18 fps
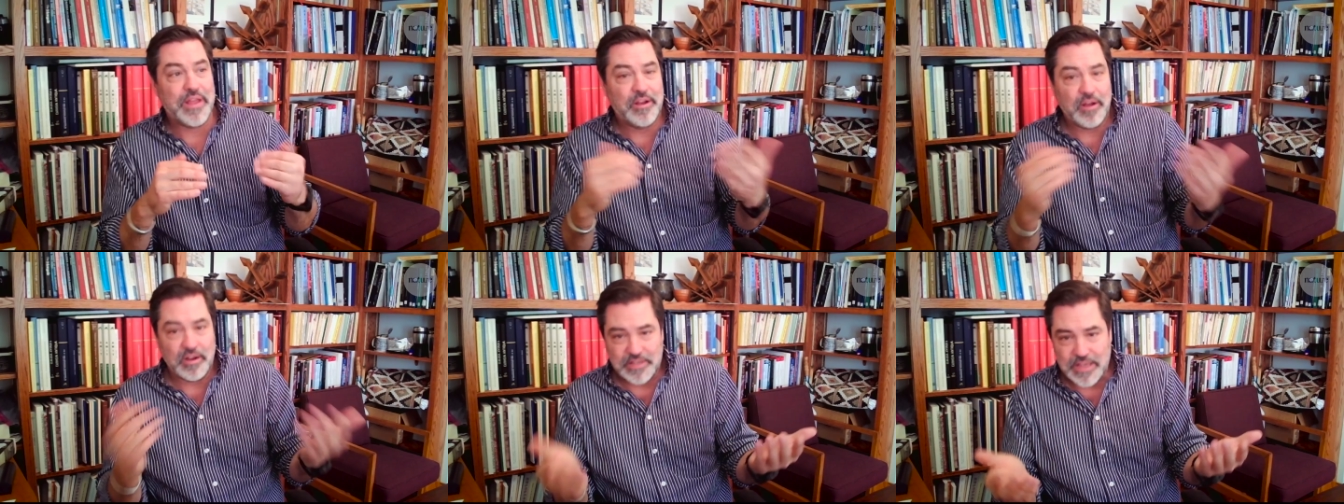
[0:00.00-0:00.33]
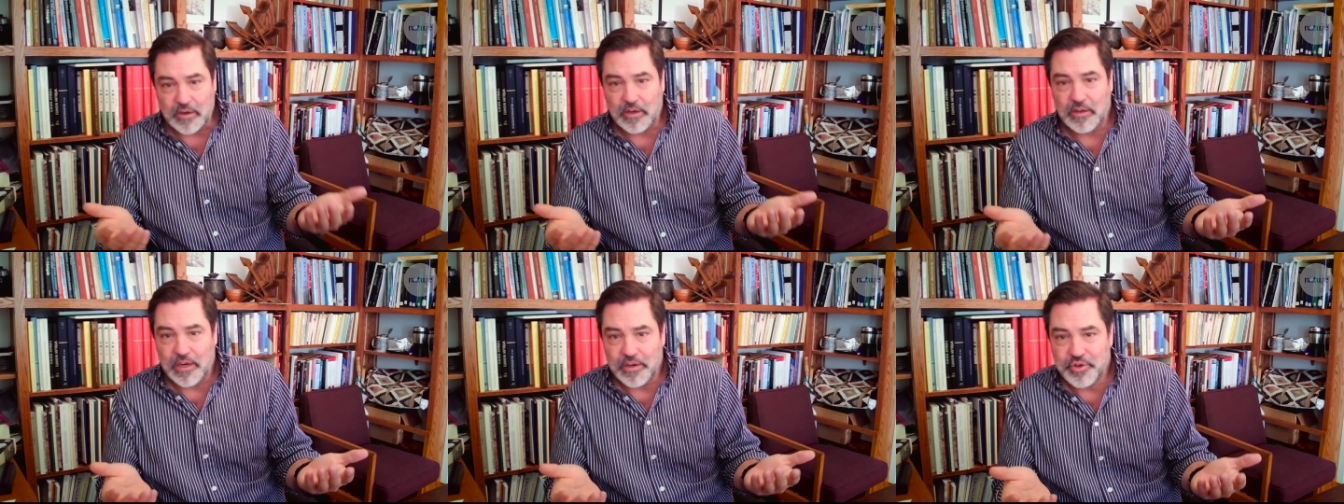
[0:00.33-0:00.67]
cut
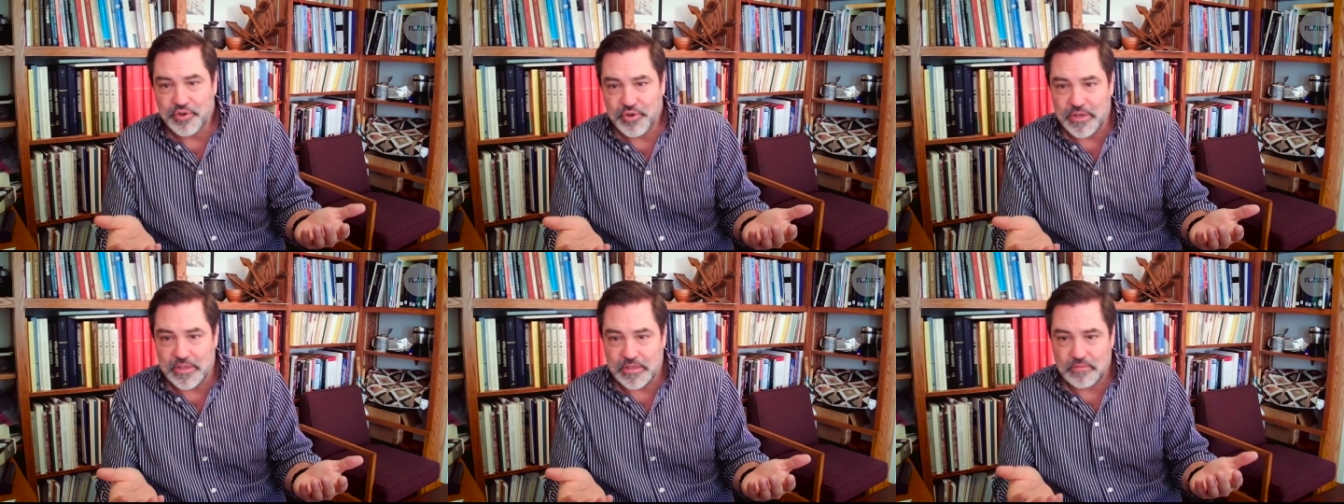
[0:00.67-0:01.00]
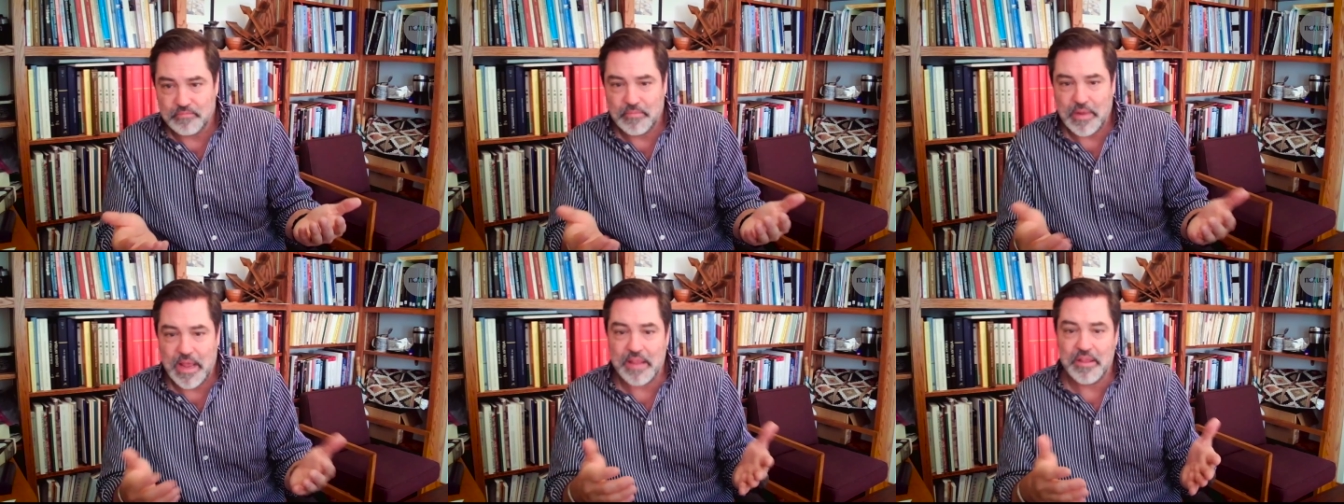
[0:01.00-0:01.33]
down a lot of trees,
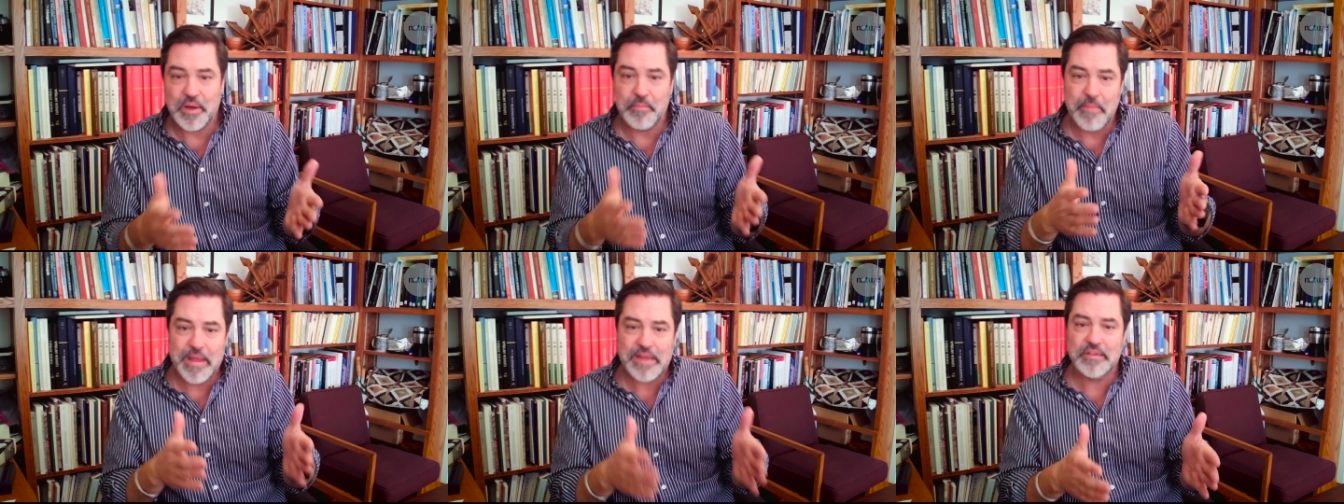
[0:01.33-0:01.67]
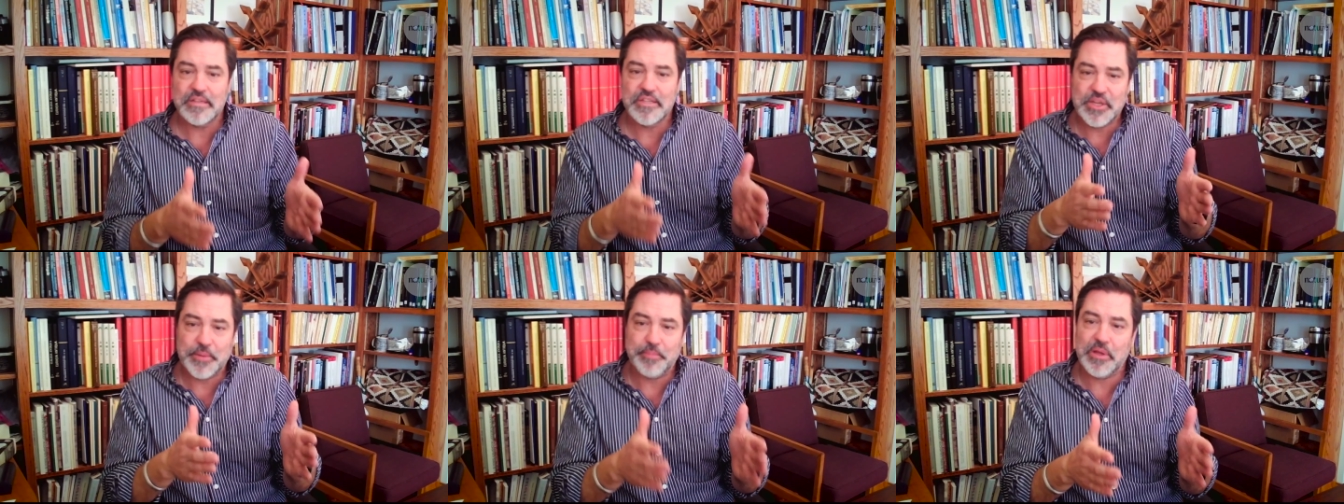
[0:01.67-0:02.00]
and there may
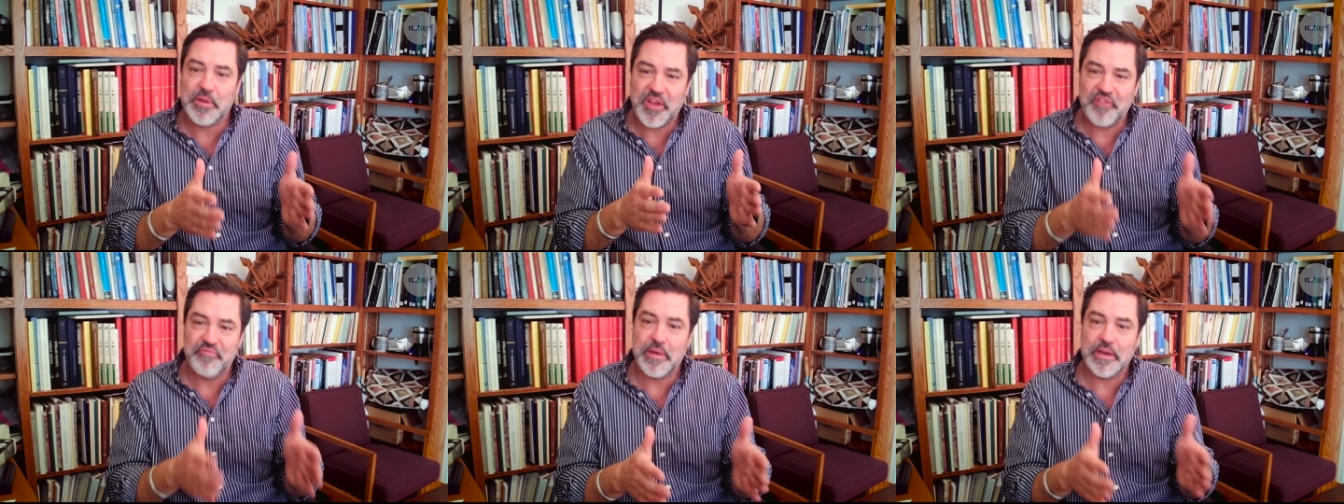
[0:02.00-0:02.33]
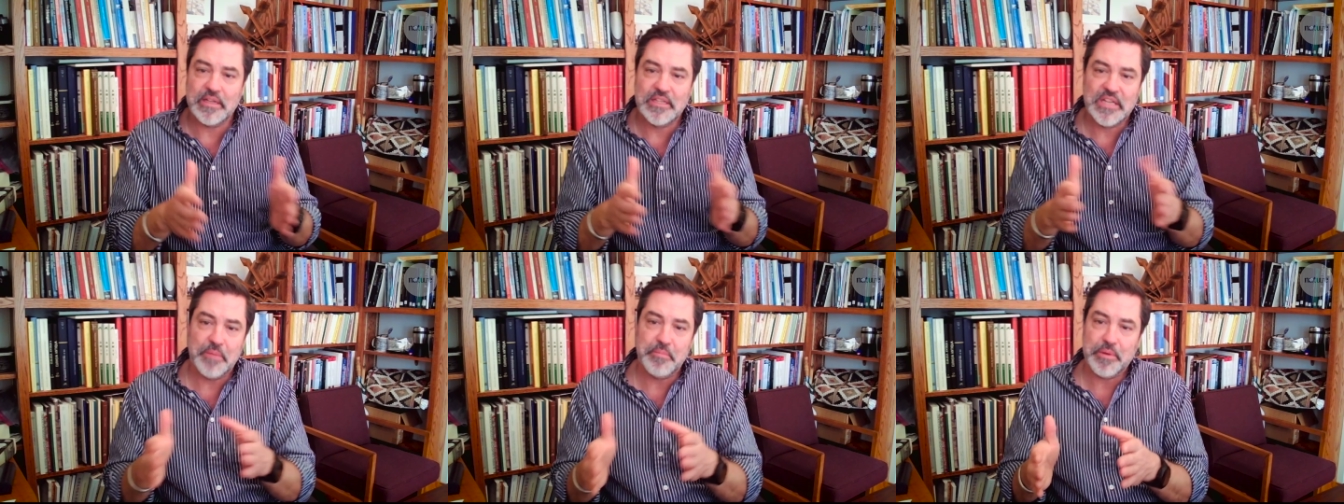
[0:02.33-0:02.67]
just simply have been
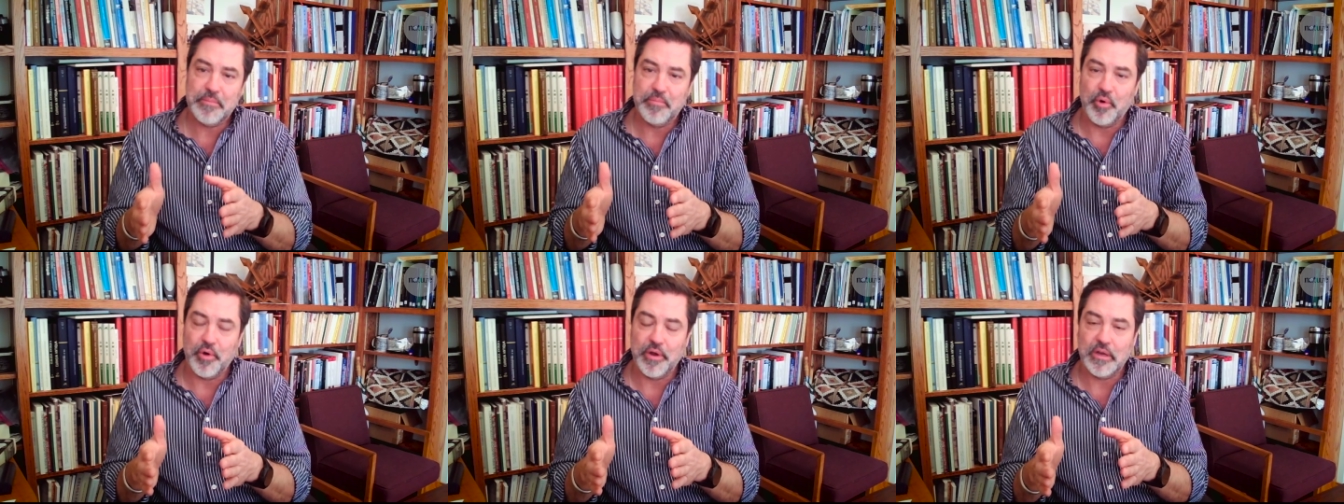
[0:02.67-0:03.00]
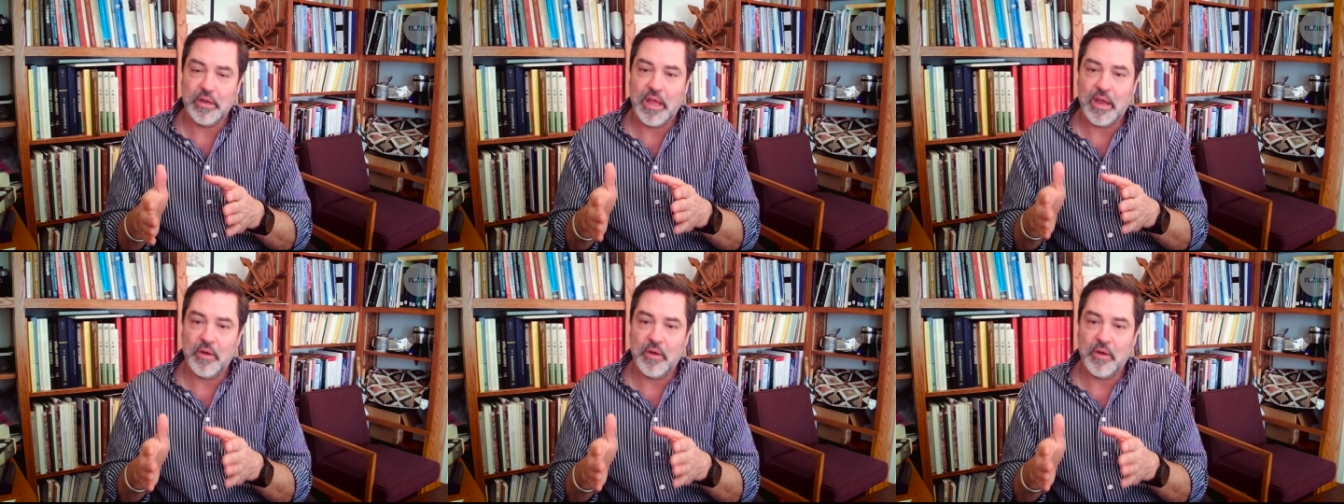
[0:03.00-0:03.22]
a tipping point